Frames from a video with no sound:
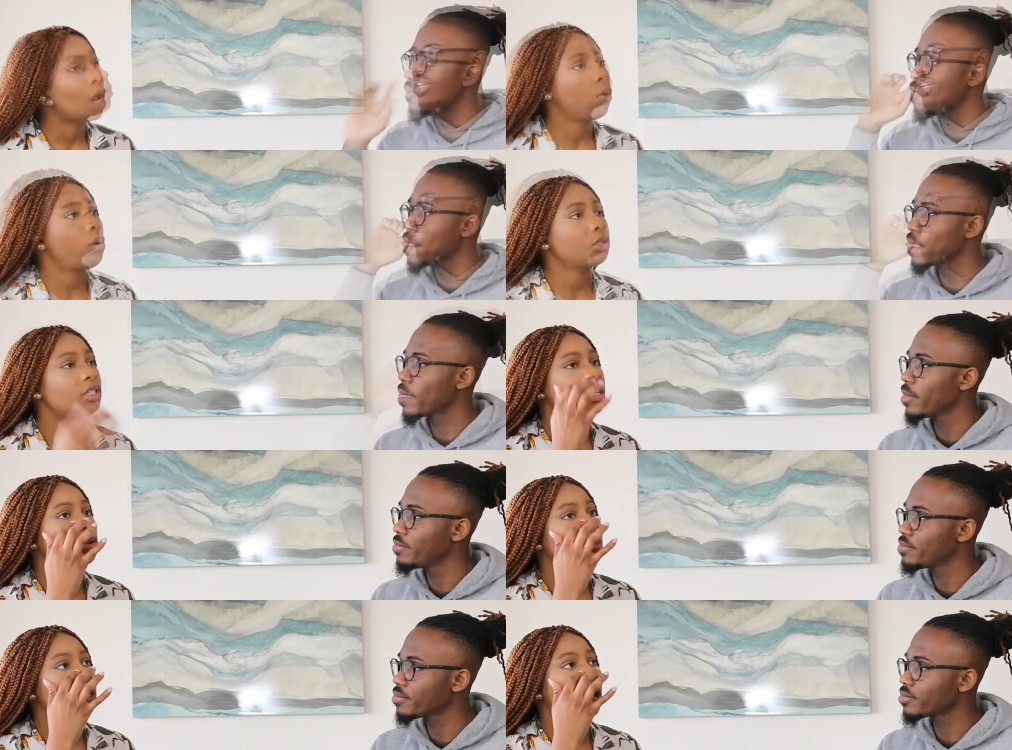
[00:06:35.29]
Speaker 1: thing.
Speaker 2: And what would you say
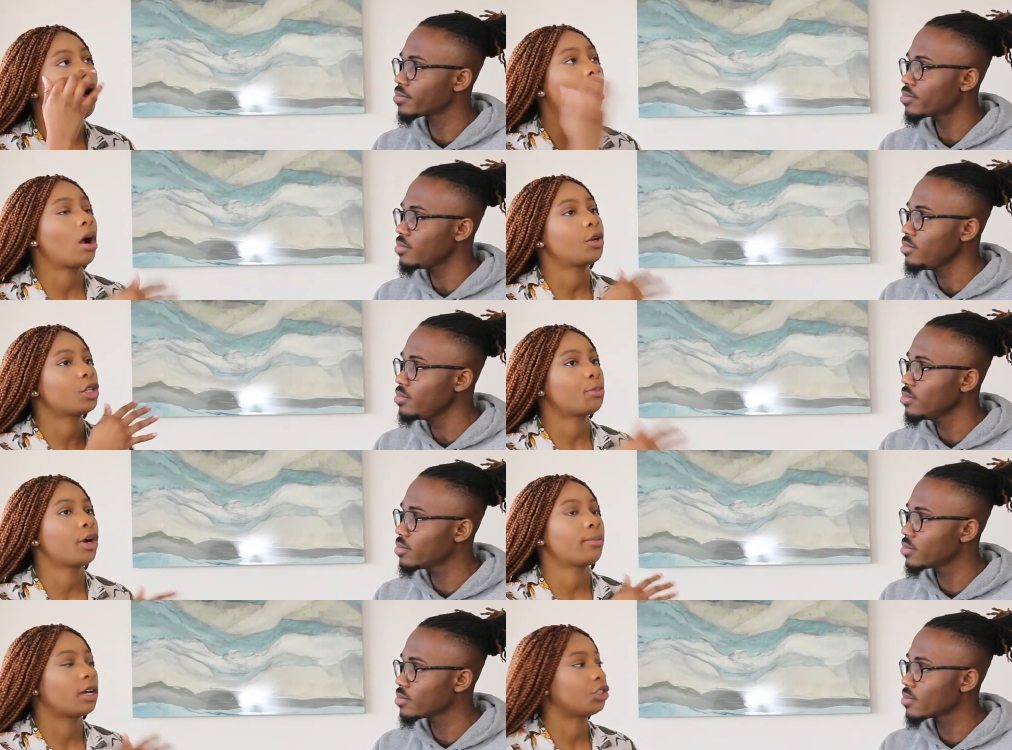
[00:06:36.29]
would be the hardest
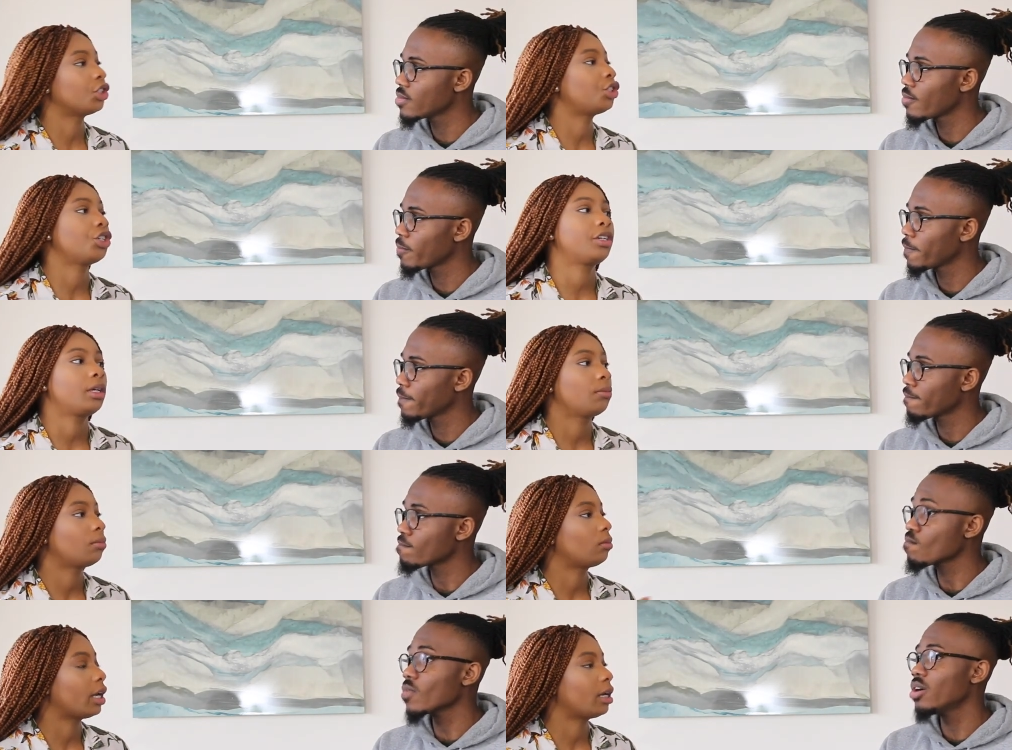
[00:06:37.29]
part about your journey,
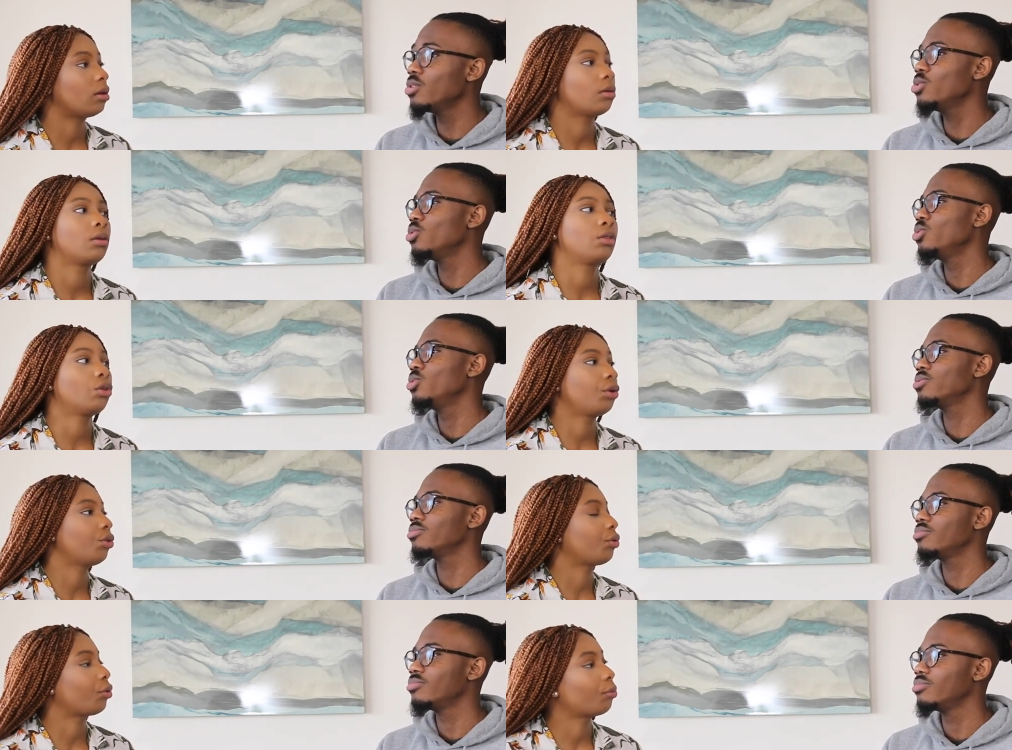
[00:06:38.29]
Speaker 1: like Ooh. through
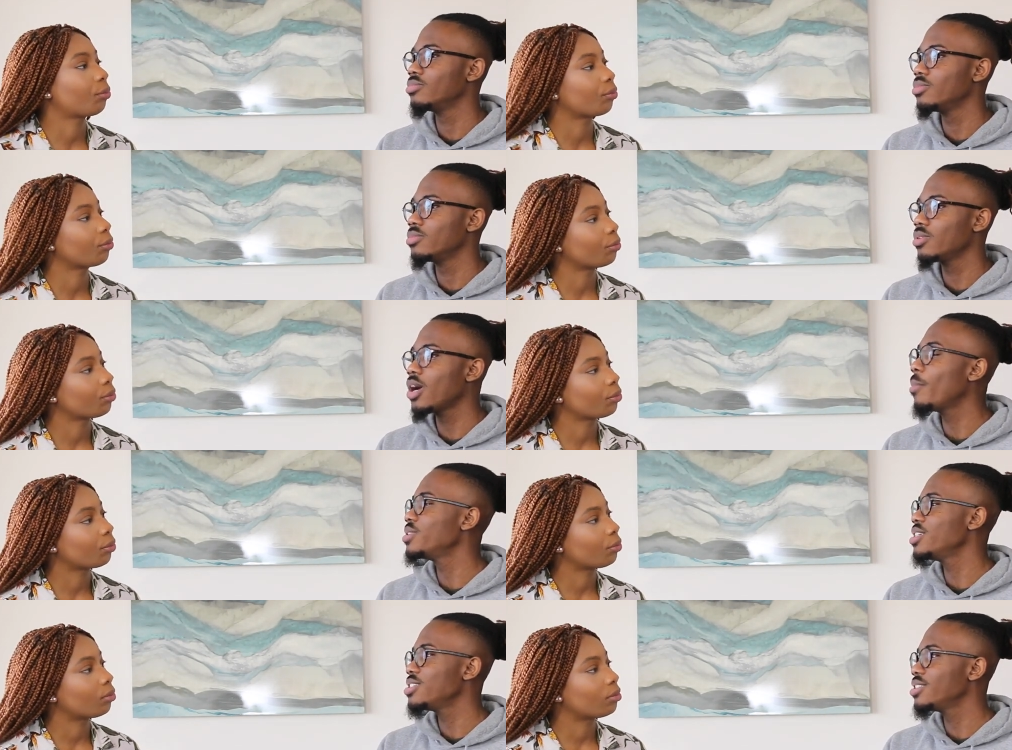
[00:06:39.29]
Speaker 2: and through?
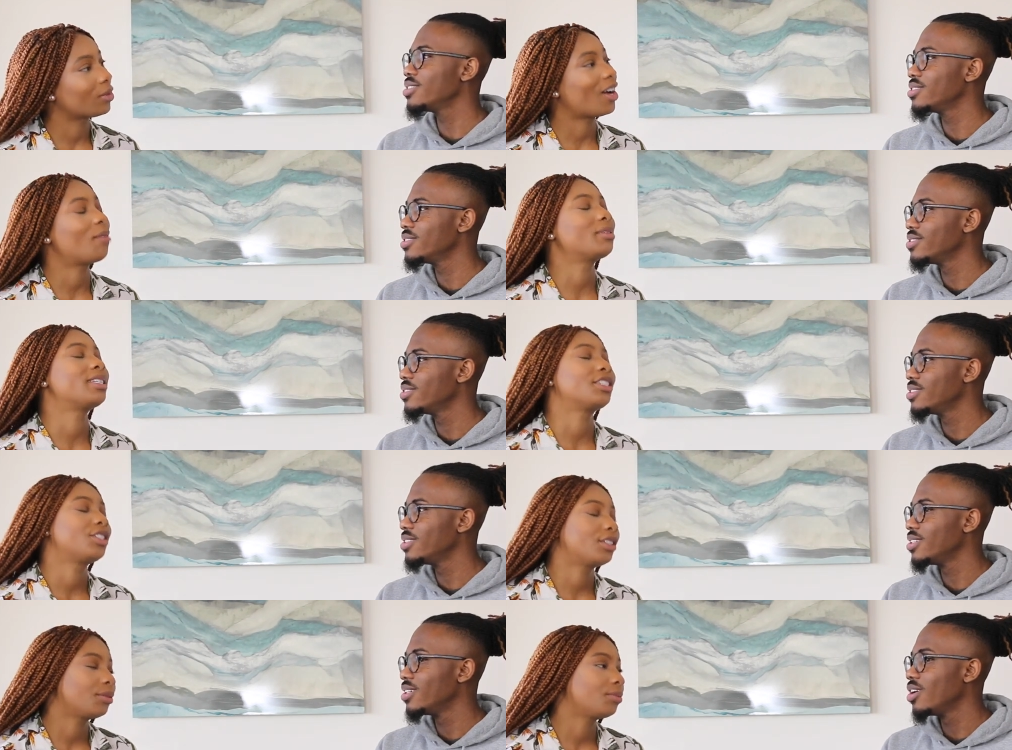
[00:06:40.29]
competition.
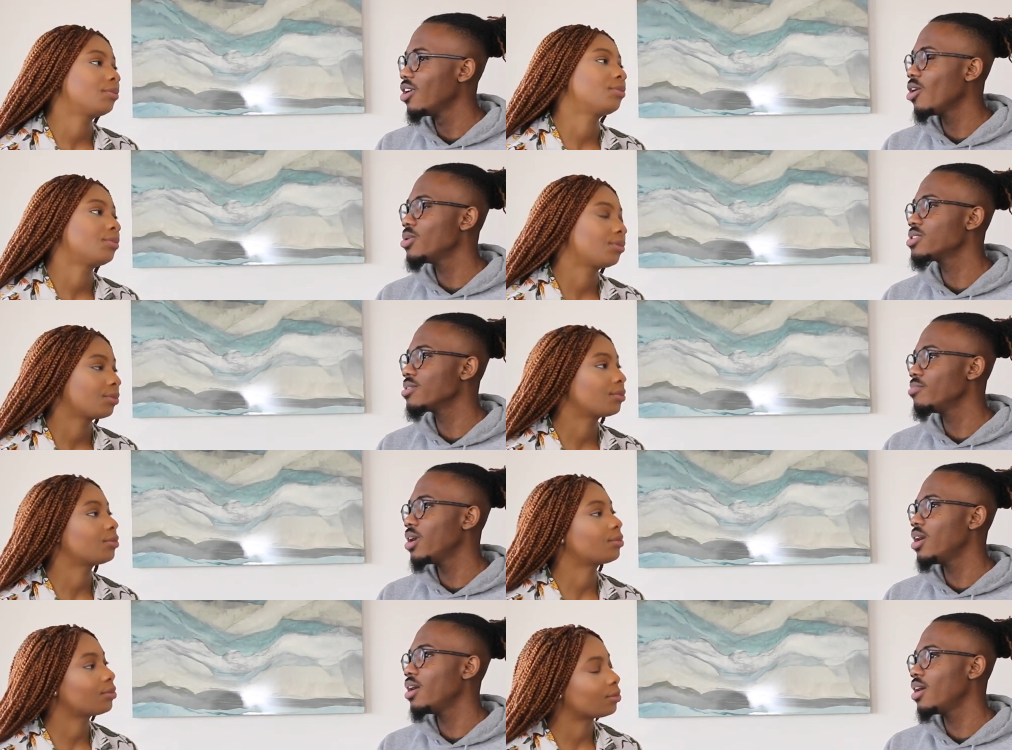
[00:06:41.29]
Competition.
Speaker 1: Always com-
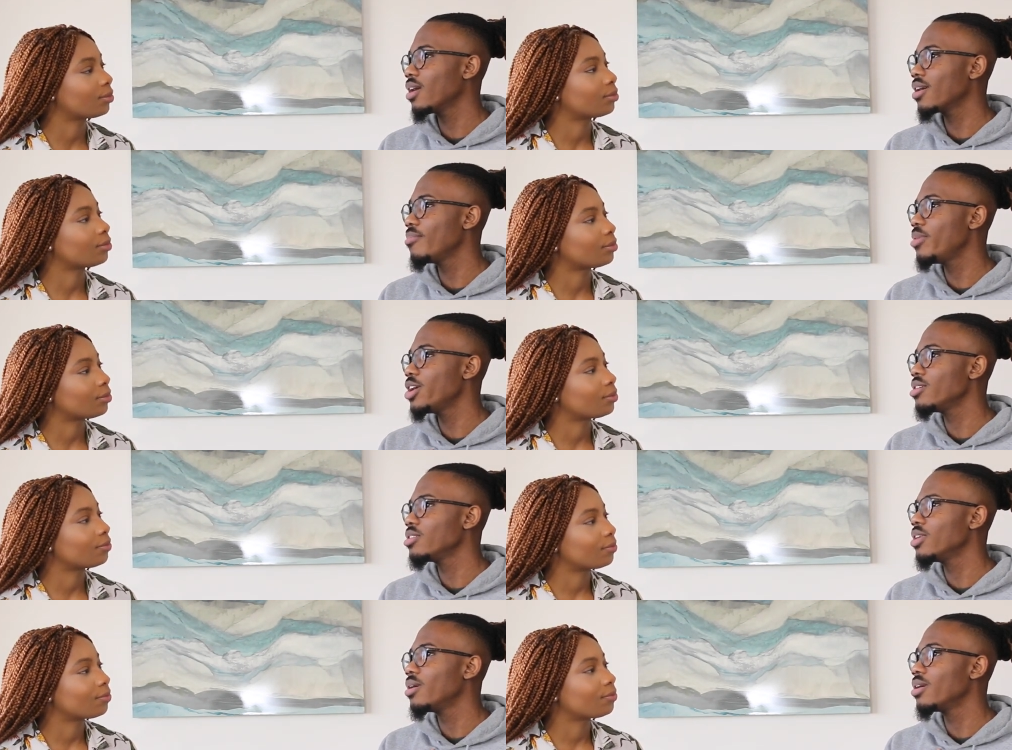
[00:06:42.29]
uh, comparing.
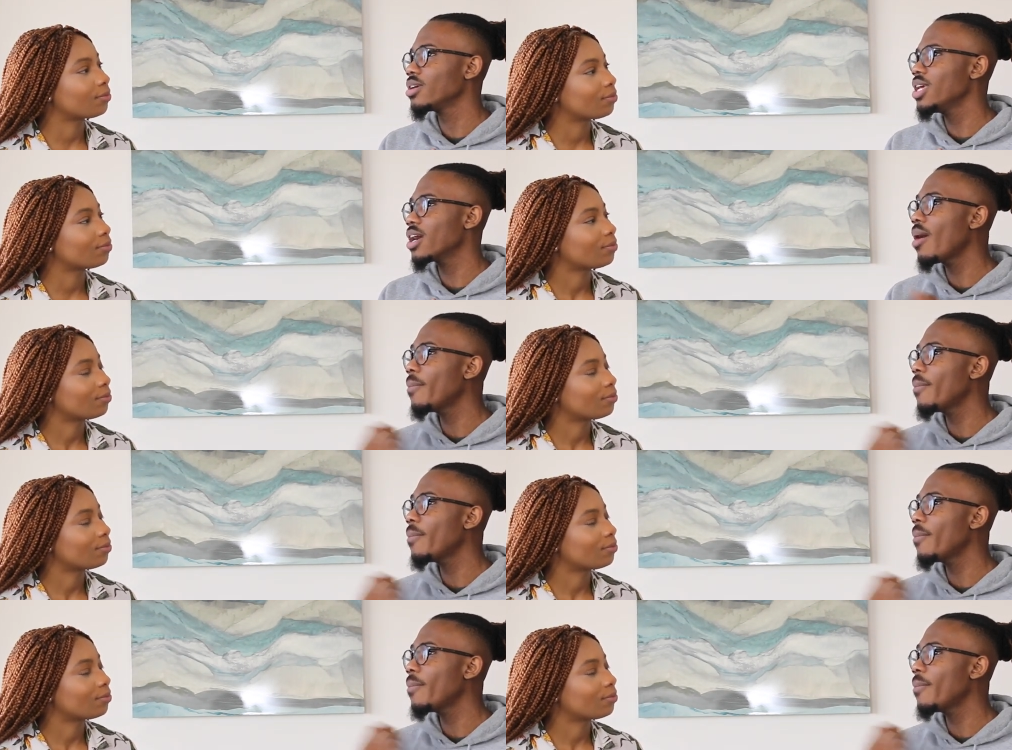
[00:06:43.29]
Yeah,